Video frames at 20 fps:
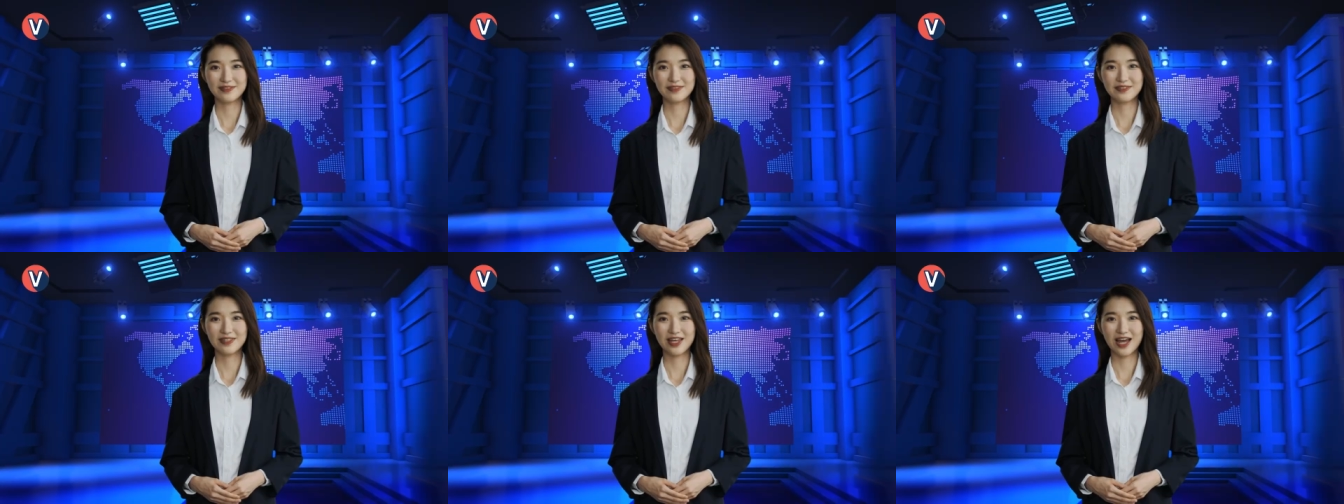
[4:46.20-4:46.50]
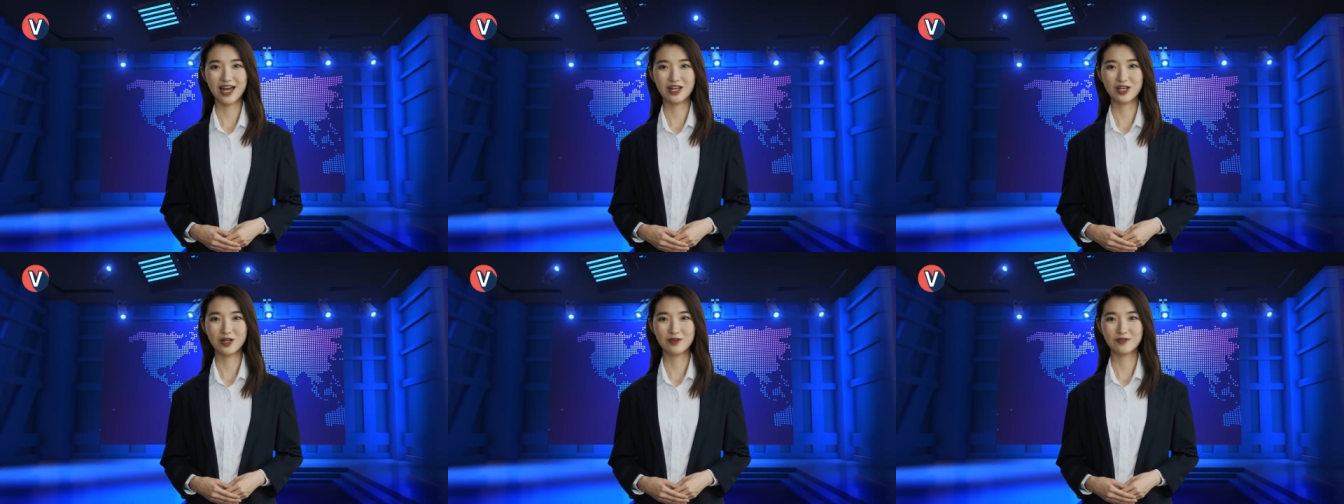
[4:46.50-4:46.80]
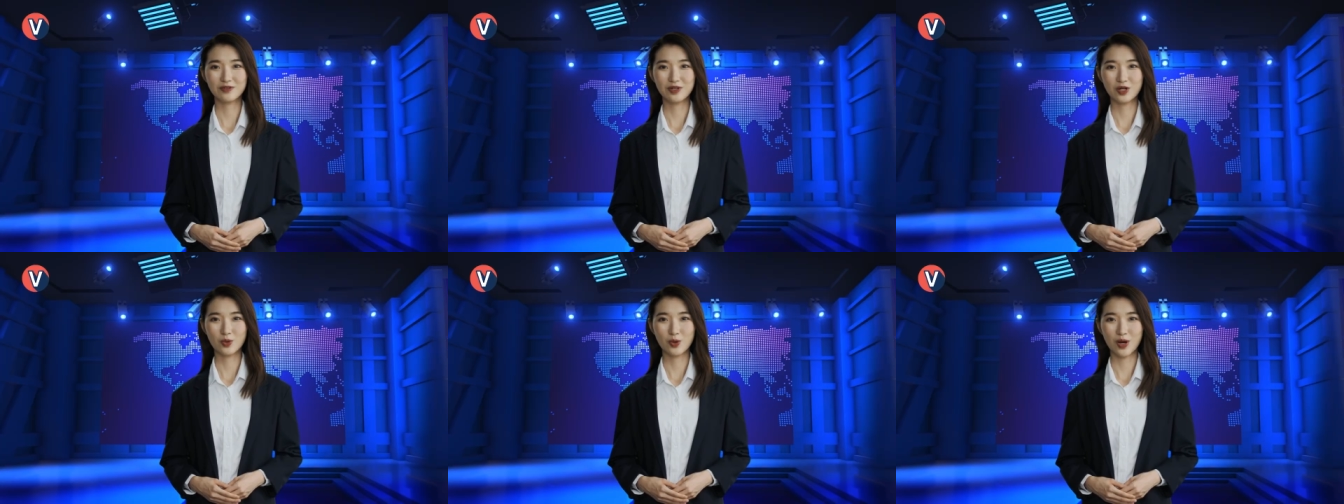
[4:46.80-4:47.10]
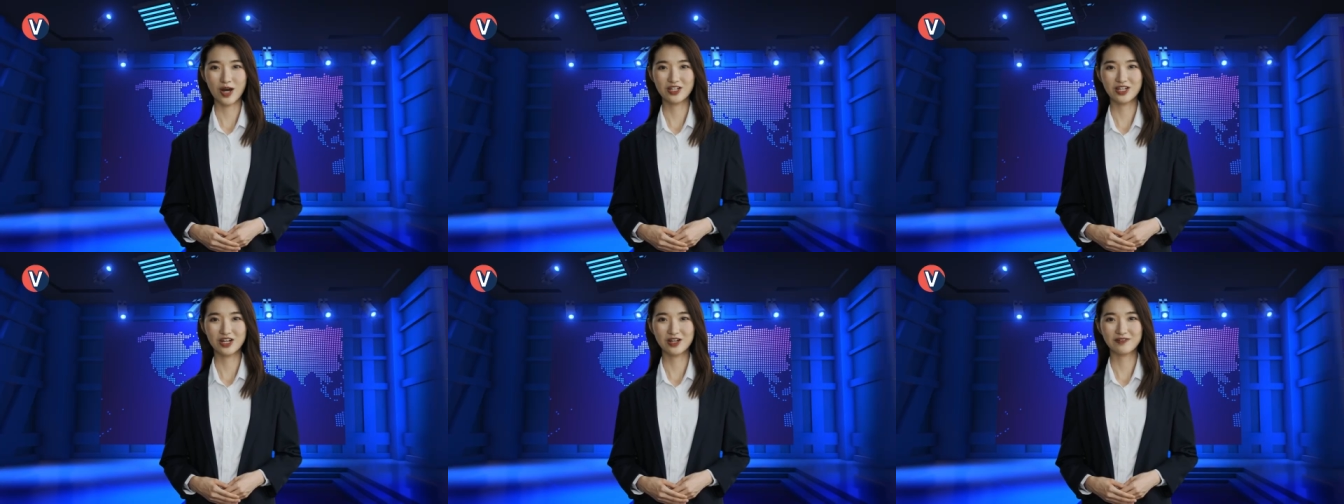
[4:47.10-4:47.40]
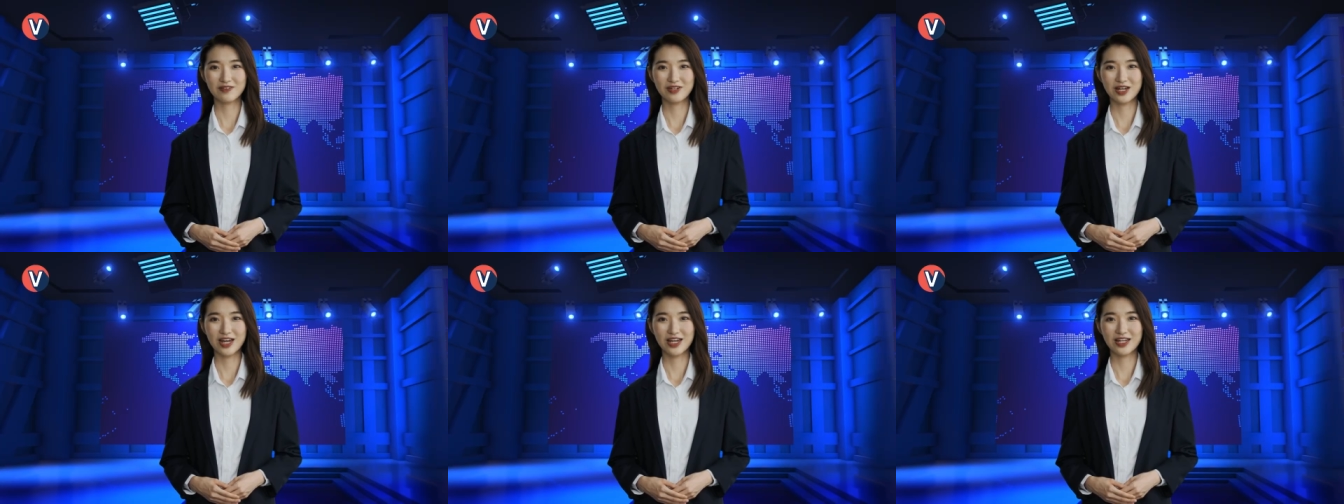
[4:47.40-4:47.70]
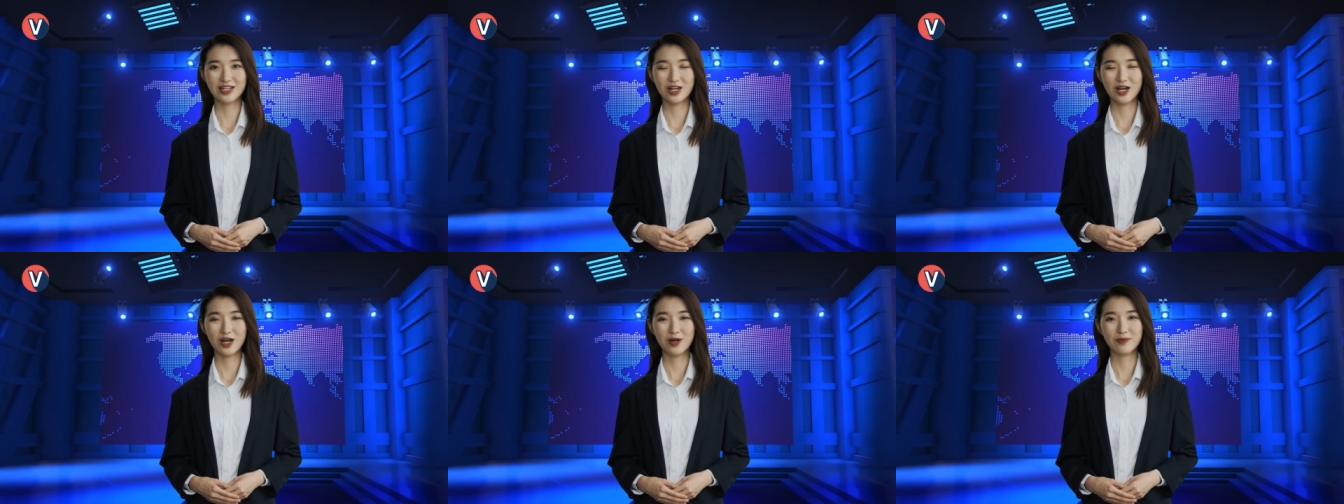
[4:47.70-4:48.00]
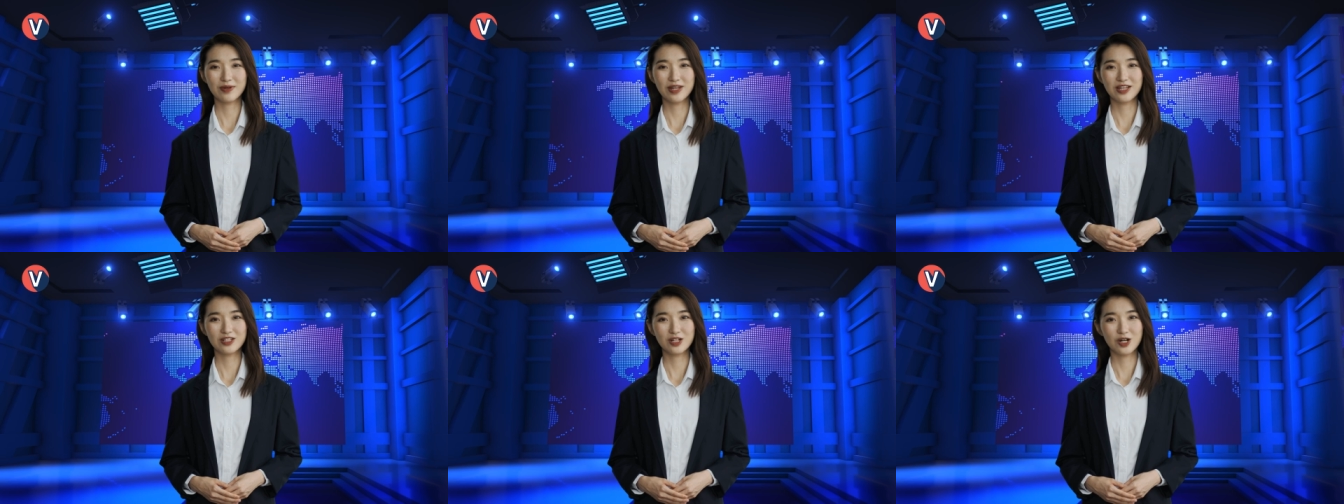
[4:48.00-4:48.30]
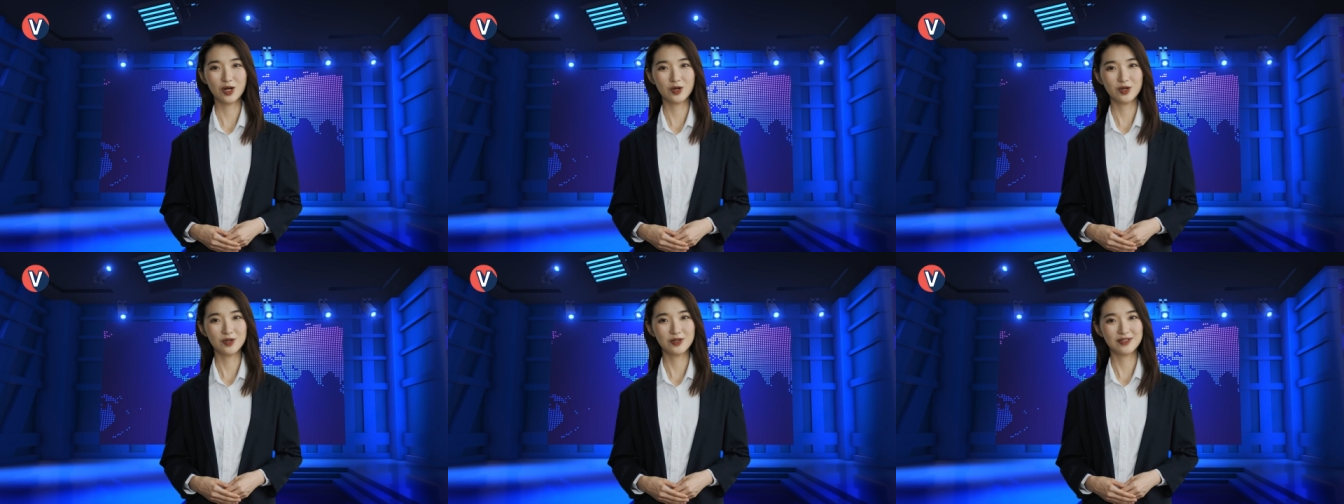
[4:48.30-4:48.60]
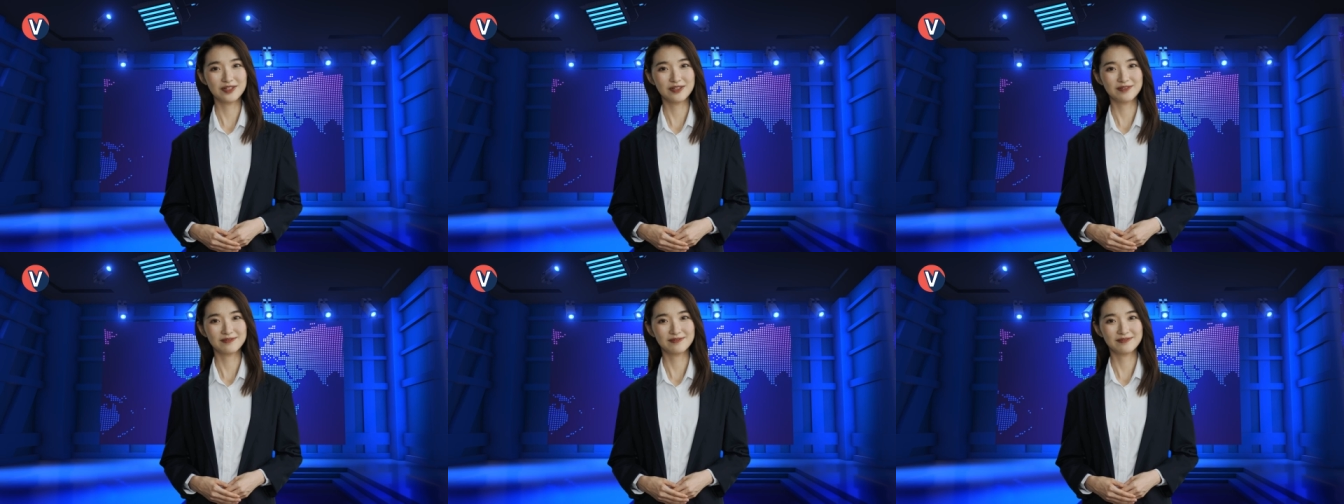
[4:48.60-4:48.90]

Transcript: Thank you for watching Vietnam Untold.